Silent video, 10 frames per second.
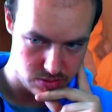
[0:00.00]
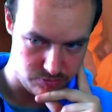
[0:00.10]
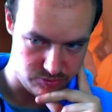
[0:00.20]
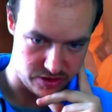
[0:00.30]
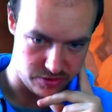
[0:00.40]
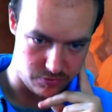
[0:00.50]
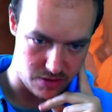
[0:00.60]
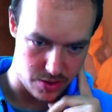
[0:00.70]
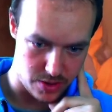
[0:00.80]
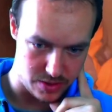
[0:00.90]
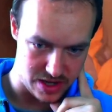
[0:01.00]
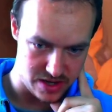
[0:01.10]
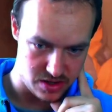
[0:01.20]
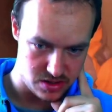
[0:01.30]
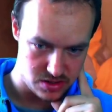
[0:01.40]
Bring Thrall out
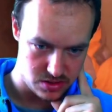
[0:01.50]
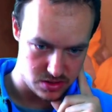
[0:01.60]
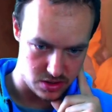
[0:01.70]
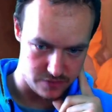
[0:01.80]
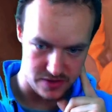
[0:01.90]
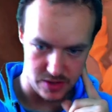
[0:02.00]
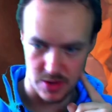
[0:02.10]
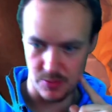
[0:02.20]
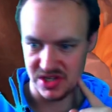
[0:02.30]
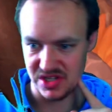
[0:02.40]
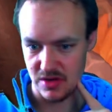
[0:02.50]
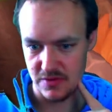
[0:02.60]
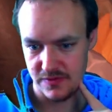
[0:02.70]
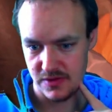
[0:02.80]
later, hopefully when we're stealthed.